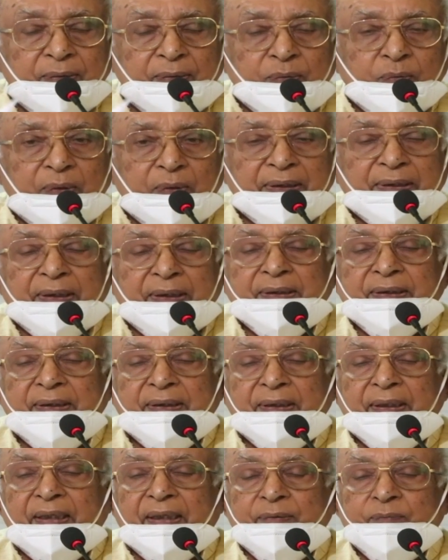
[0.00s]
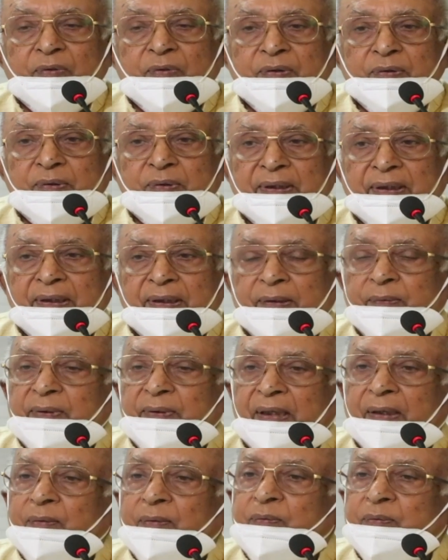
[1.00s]
No other thing I want to tell you
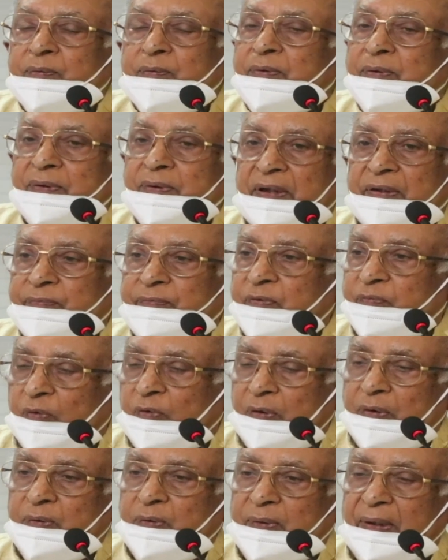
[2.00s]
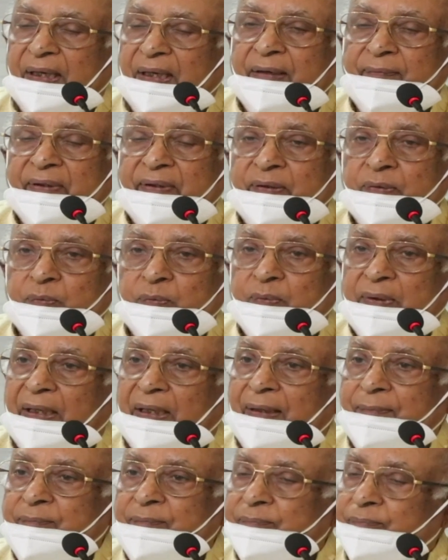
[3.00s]
now. If you want to have a new
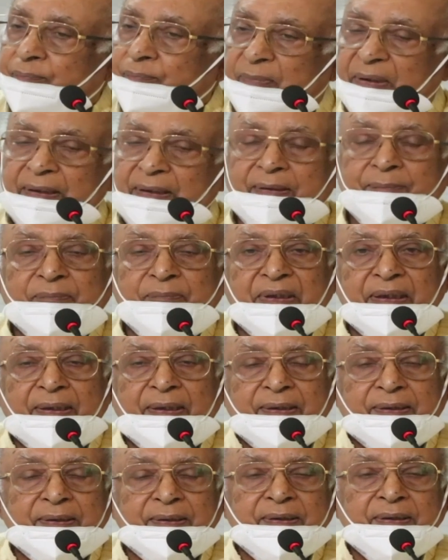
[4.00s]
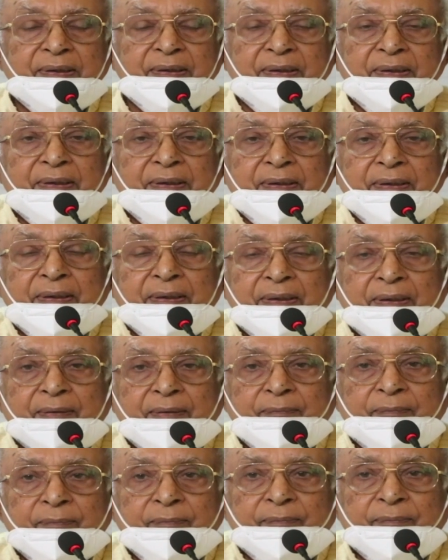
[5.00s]
dam, build, build it.
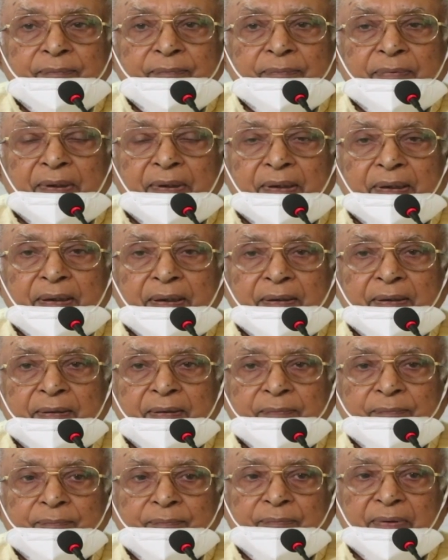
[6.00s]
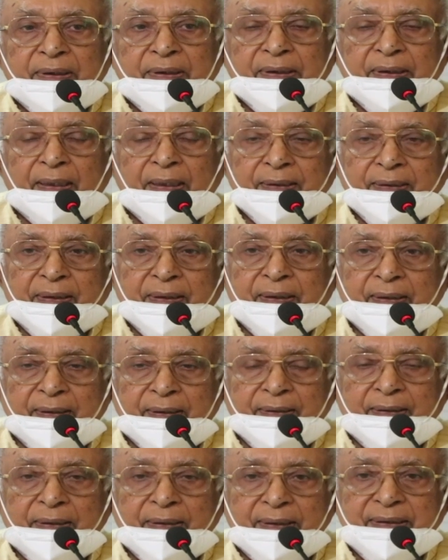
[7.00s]
Uh, but the other
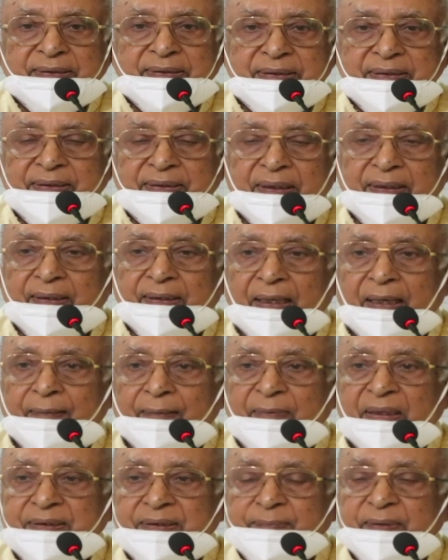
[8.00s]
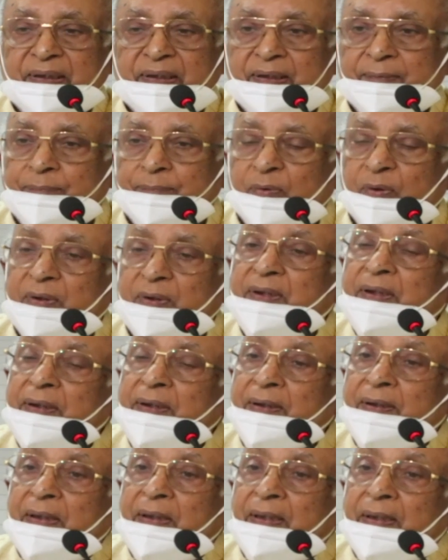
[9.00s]
existing dam has been reported
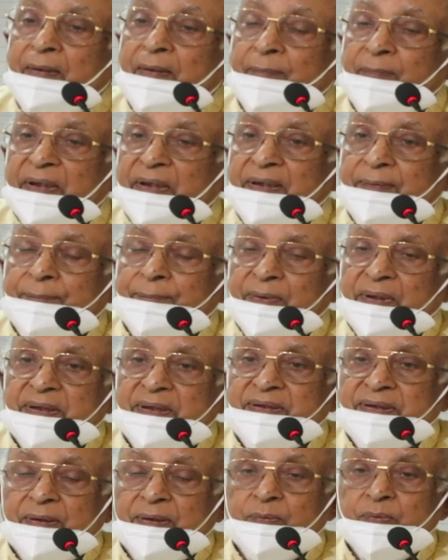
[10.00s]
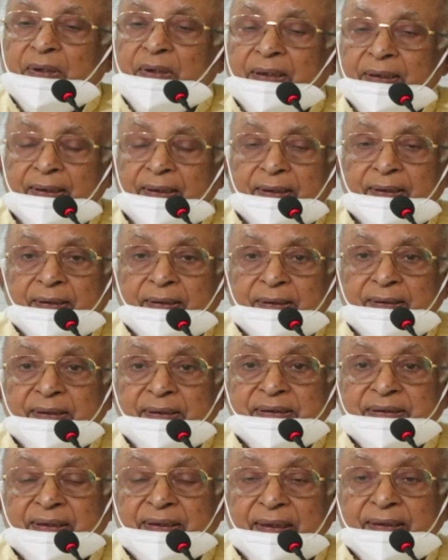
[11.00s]
by the person who conducted
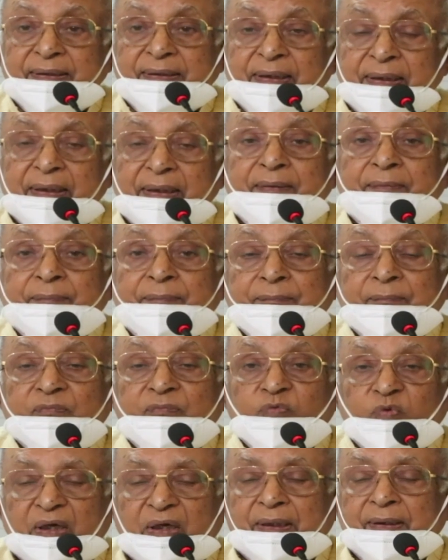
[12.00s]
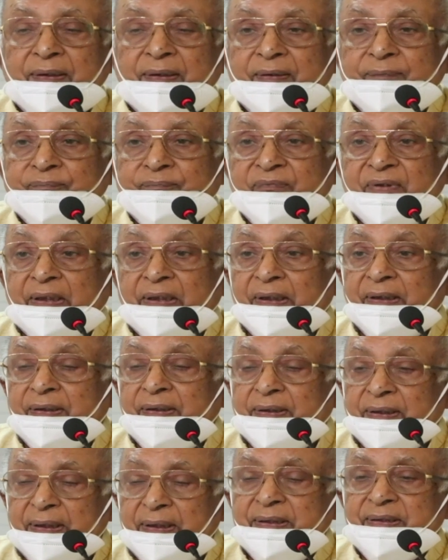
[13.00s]
the strengthening work in
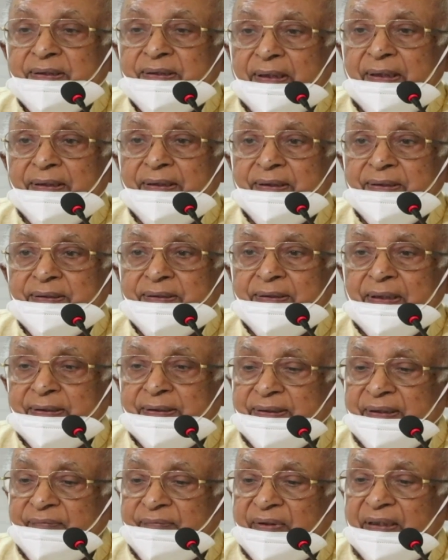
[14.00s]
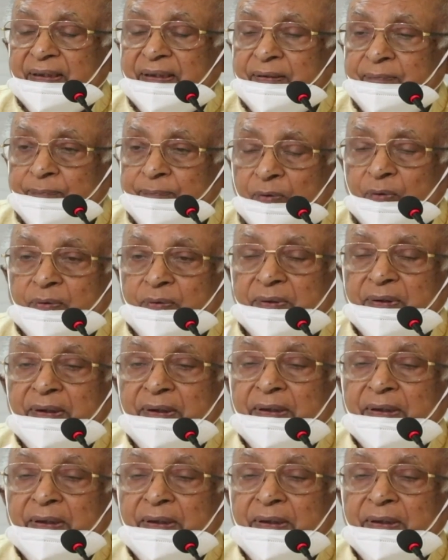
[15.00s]
three stages, has given a report.